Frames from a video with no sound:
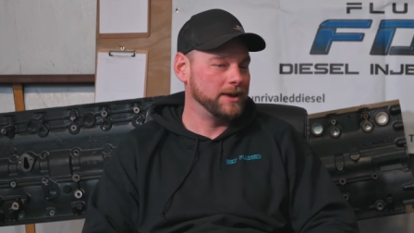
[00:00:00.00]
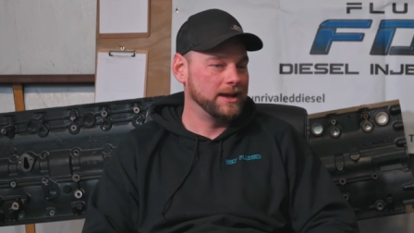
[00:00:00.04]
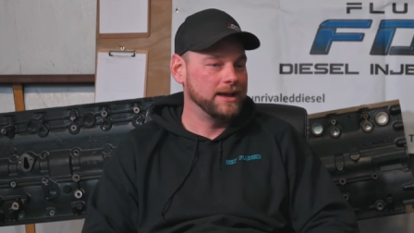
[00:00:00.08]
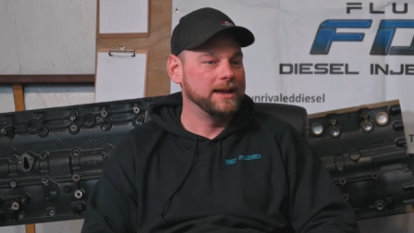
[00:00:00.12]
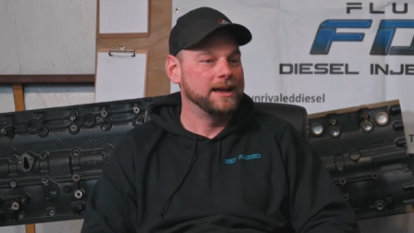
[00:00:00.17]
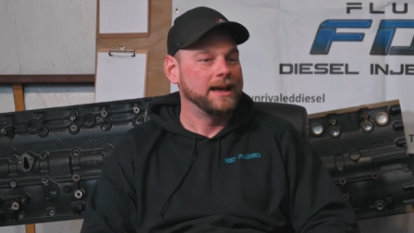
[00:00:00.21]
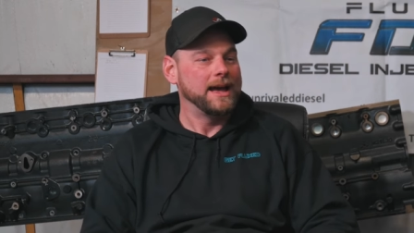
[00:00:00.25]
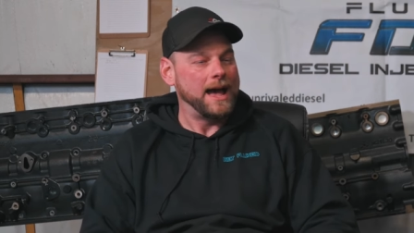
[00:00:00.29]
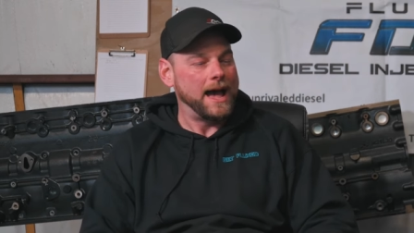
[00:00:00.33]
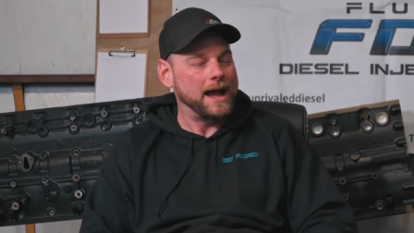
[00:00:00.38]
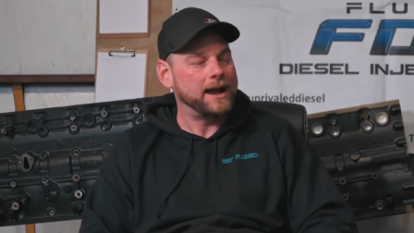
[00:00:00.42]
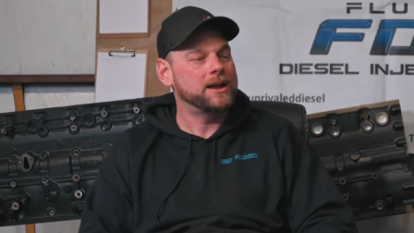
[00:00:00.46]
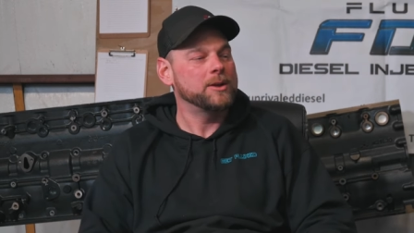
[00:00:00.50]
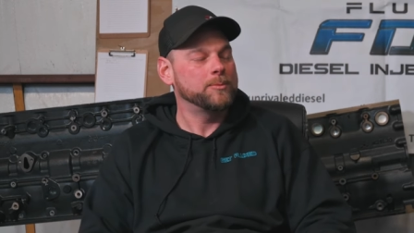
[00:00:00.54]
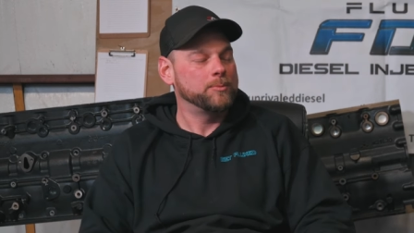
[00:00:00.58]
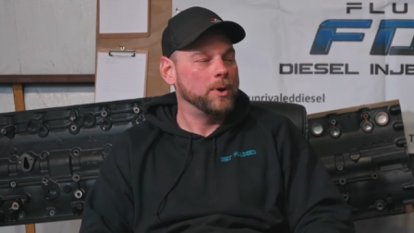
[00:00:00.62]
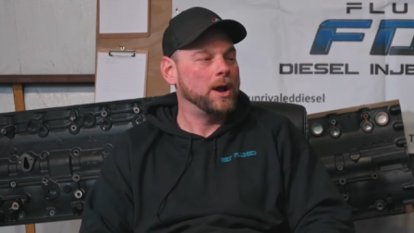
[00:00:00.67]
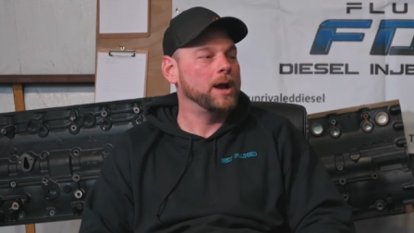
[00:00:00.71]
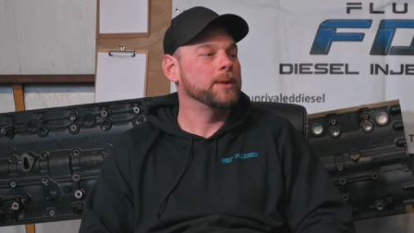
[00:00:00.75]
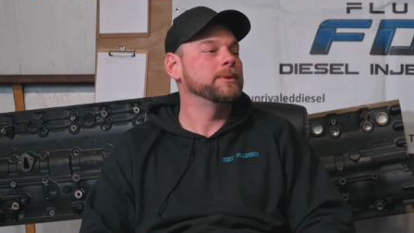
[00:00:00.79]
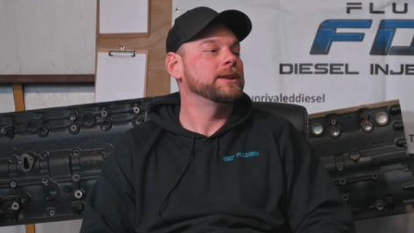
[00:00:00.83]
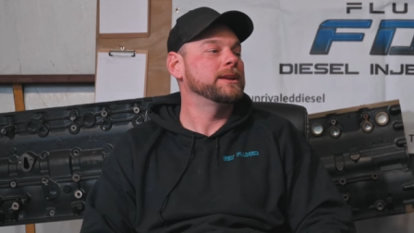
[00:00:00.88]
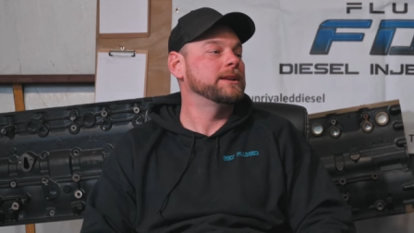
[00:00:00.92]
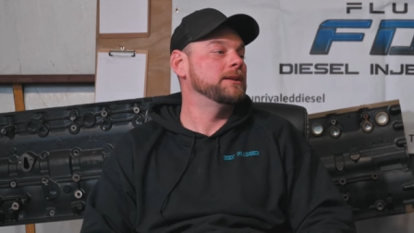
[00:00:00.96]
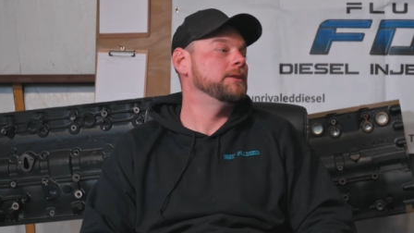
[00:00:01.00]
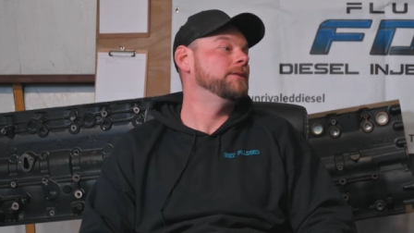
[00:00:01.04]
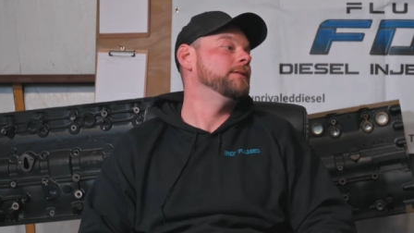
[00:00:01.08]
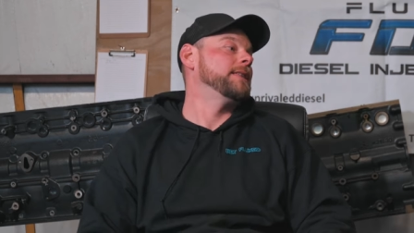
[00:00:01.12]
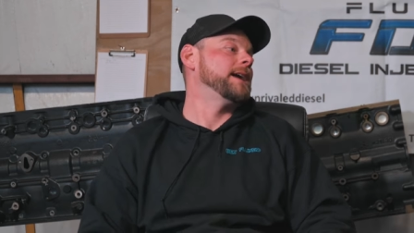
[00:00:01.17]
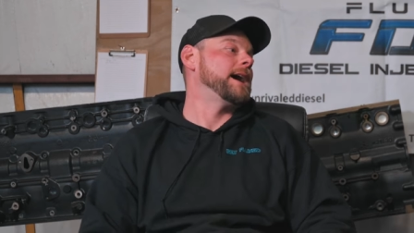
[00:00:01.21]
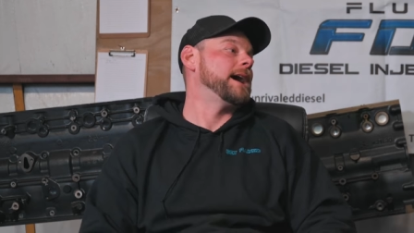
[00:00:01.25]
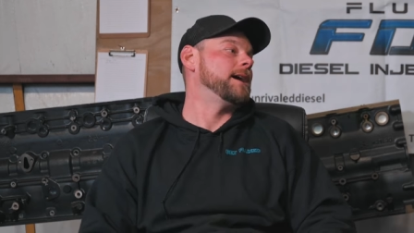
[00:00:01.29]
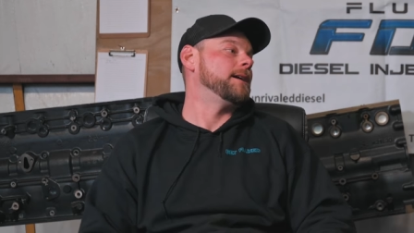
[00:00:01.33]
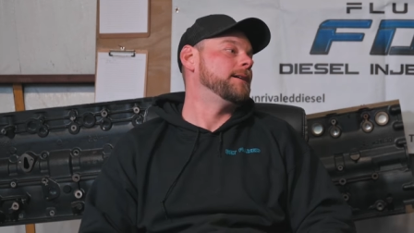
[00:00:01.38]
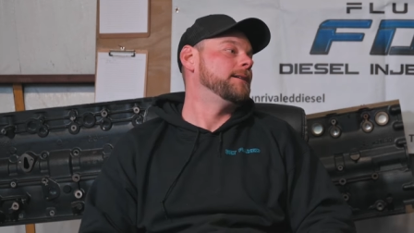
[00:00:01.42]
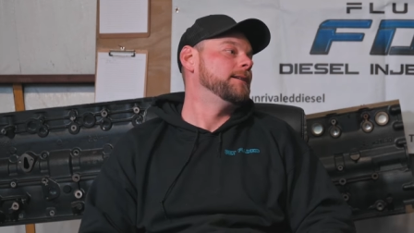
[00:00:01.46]
Mm-hmm. I could probably do
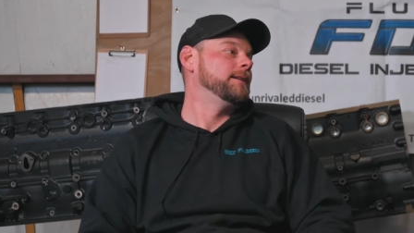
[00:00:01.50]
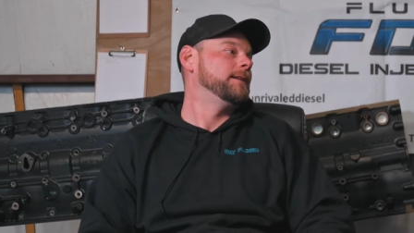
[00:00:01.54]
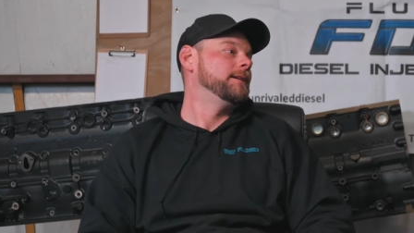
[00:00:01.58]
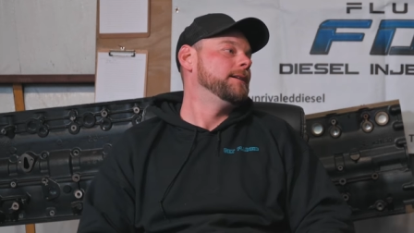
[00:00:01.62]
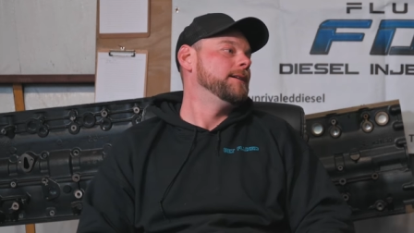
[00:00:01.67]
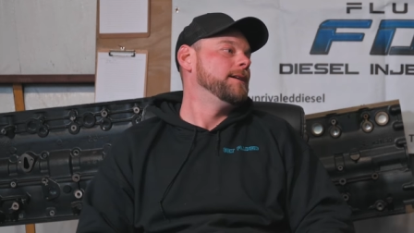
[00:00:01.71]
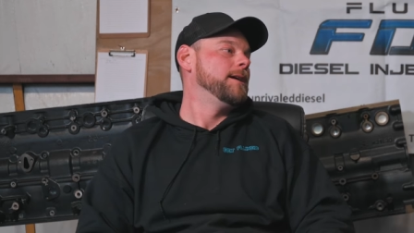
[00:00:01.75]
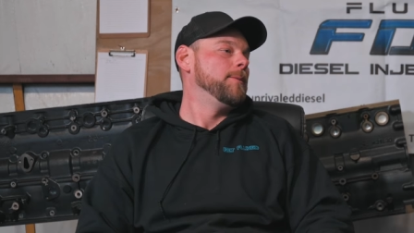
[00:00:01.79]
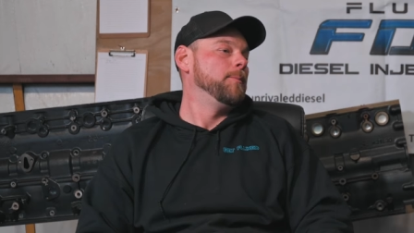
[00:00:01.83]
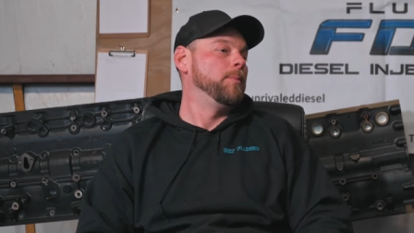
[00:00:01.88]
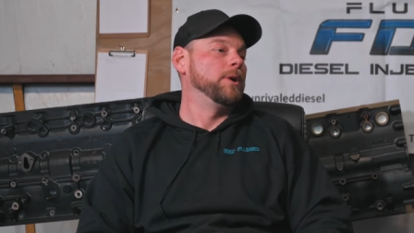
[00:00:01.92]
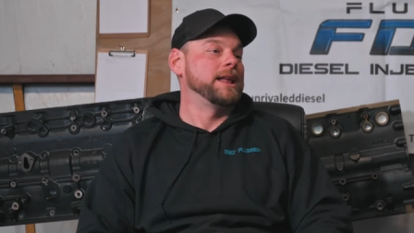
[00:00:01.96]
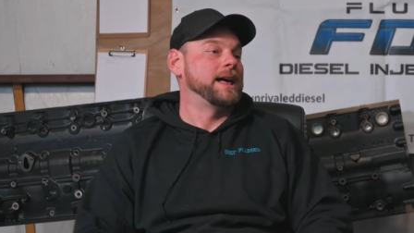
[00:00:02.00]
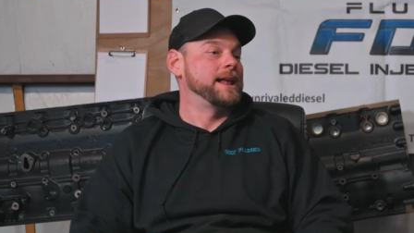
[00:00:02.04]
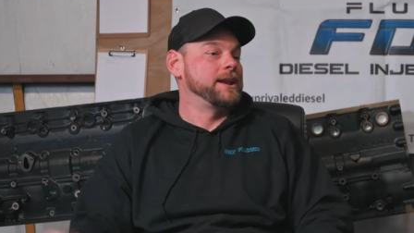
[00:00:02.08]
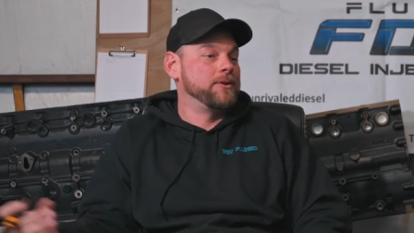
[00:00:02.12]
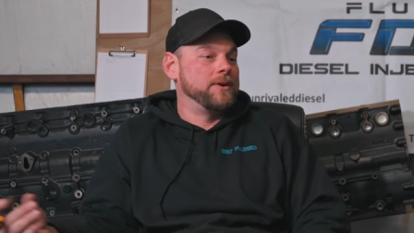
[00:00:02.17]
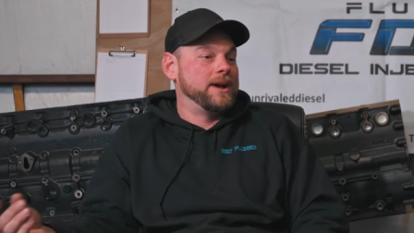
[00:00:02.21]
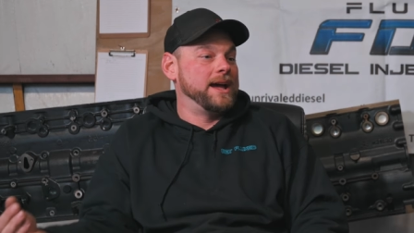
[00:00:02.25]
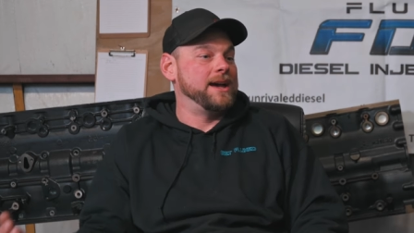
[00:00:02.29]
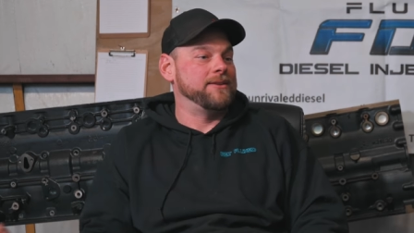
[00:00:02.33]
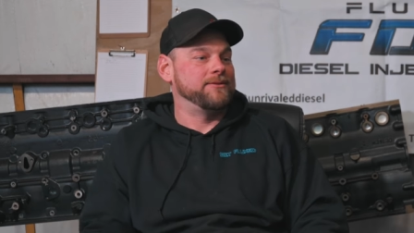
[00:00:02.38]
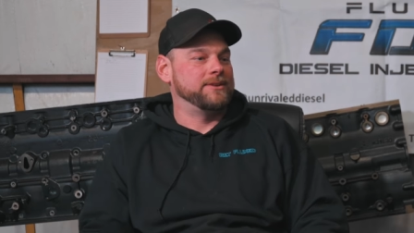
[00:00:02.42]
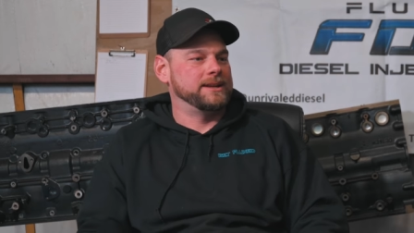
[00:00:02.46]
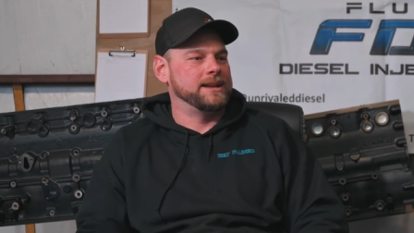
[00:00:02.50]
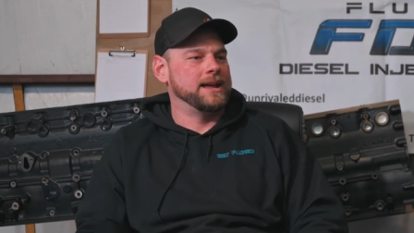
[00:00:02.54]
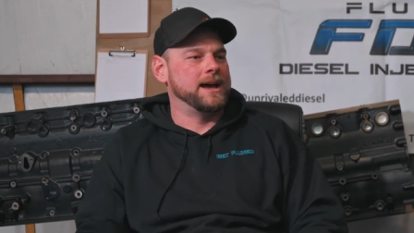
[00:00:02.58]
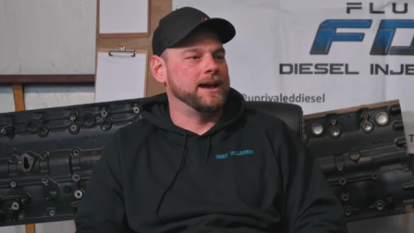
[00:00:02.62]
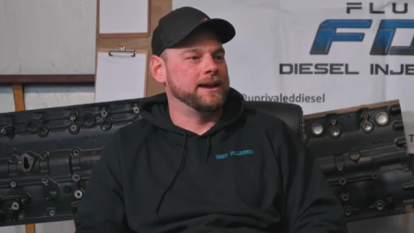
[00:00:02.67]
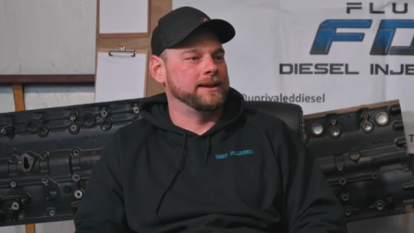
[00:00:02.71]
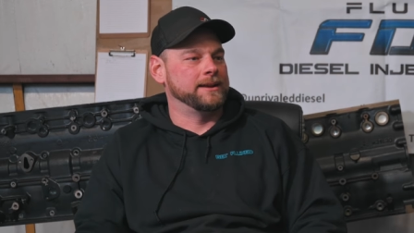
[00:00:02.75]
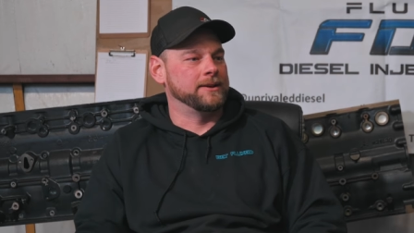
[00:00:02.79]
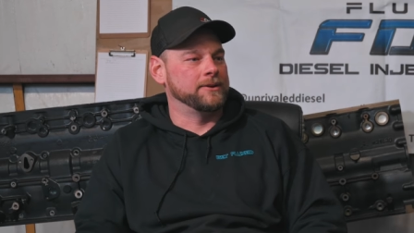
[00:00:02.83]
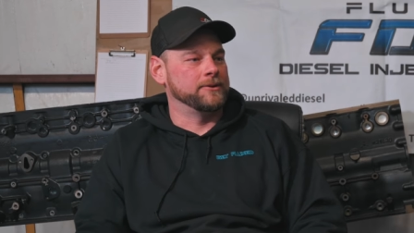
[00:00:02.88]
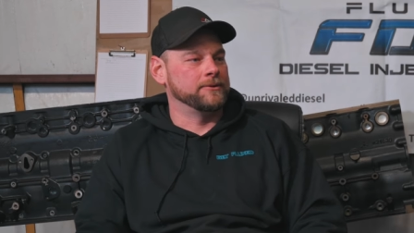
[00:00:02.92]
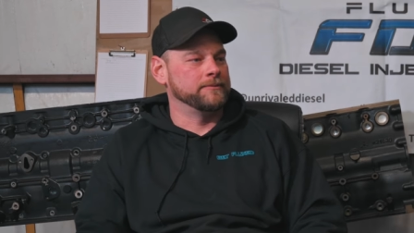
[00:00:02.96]
that but I don't have a
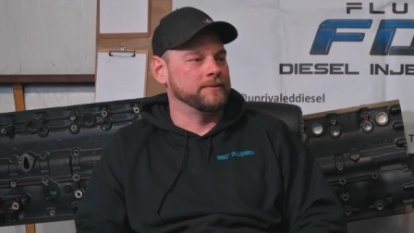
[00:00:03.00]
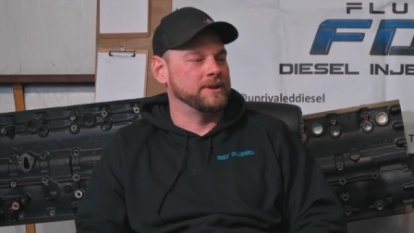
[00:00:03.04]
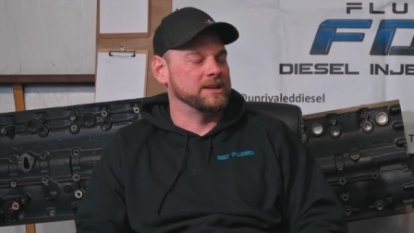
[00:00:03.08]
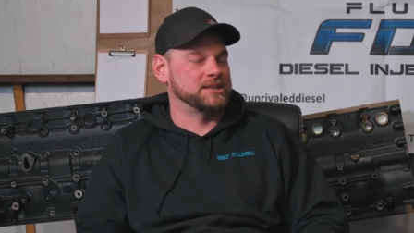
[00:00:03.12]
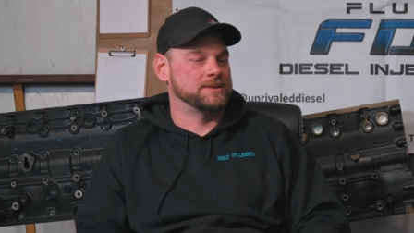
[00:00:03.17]
dyno,